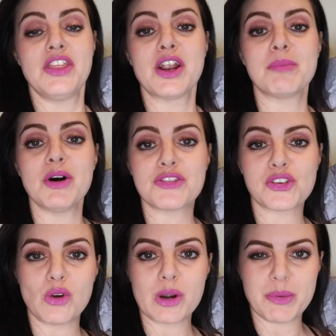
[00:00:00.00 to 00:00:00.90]
They're both
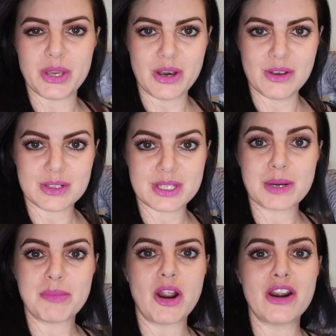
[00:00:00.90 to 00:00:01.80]
Scorpios.
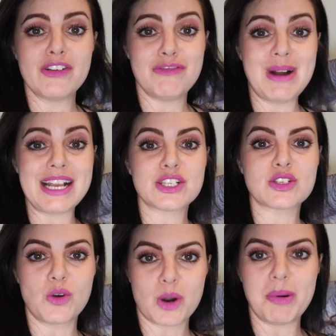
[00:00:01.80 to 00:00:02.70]
They're part of my
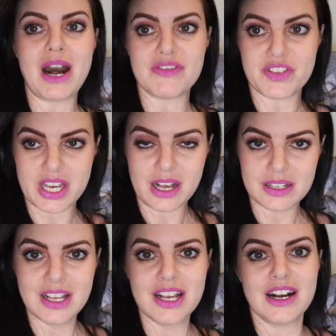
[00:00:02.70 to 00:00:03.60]

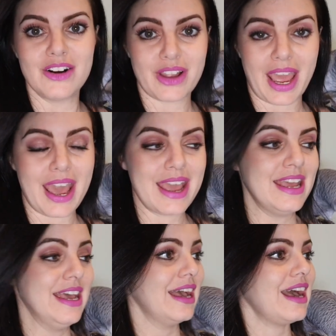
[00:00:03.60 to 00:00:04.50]
Scorpafia,
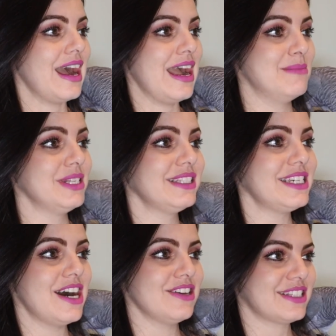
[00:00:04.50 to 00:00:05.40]
okay? I'm a
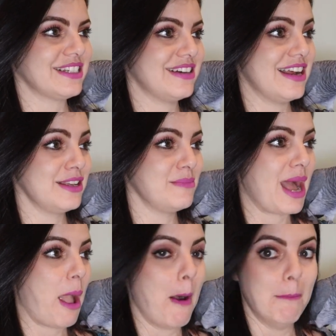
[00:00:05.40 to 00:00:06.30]
Leo surrounded
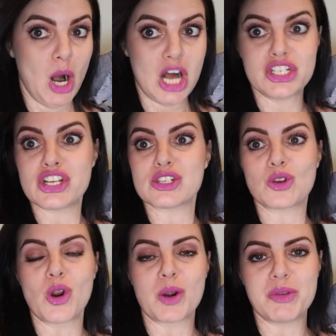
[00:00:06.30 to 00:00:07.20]
by a bunch of
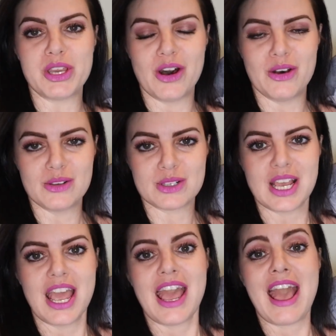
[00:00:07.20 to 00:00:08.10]
Scorpios,
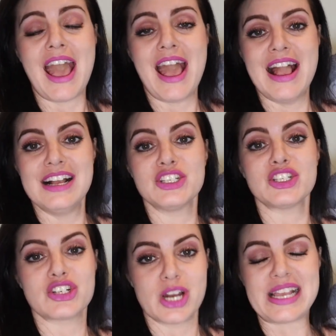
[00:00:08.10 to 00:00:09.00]

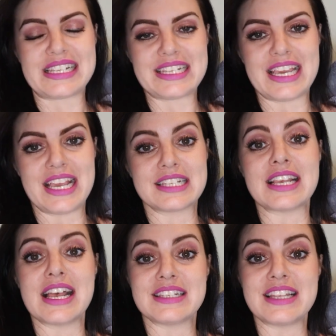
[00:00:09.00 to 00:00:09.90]
and Tracy
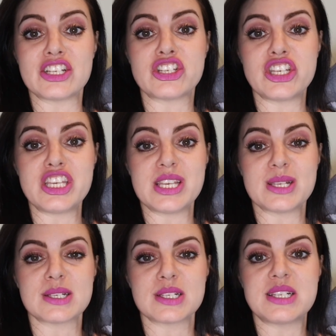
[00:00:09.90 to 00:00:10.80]
says that she
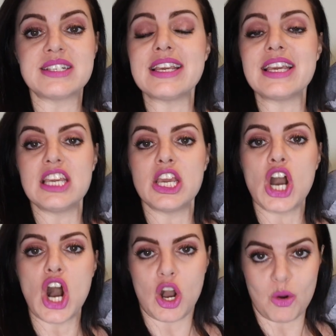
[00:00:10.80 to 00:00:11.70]
is
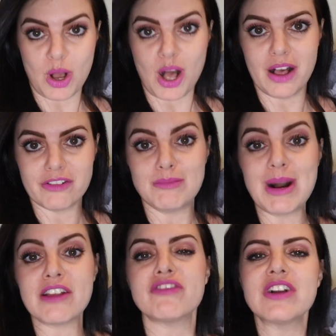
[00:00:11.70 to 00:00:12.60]
CEO of
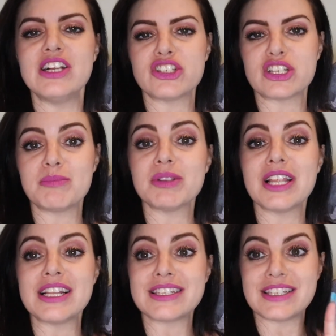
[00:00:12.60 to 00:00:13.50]
my friendship.
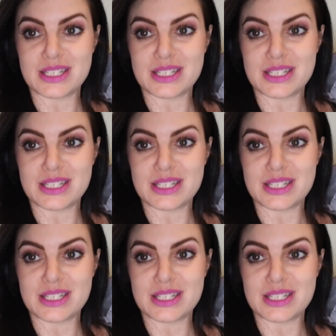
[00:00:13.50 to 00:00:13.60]
Let's